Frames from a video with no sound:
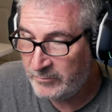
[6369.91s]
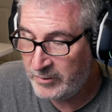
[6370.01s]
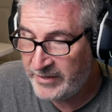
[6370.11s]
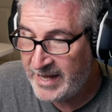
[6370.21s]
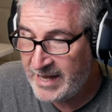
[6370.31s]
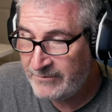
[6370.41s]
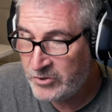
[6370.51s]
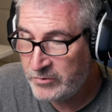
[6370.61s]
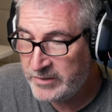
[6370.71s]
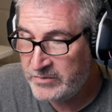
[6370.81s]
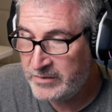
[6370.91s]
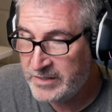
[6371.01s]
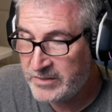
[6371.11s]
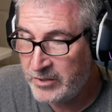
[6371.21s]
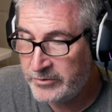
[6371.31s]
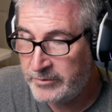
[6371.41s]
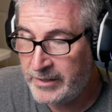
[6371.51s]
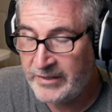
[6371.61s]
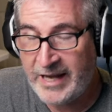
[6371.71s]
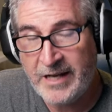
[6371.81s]
Well, they have Toys R Us all
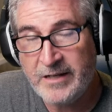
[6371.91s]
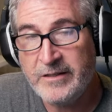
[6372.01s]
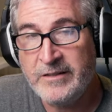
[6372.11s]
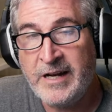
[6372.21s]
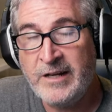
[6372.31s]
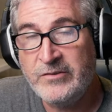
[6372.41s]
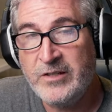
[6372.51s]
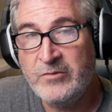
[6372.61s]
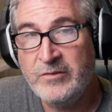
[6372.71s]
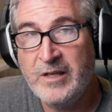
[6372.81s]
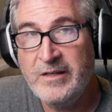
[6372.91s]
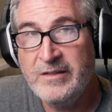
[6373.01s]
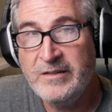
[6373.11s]
throughout Canada now, don't they?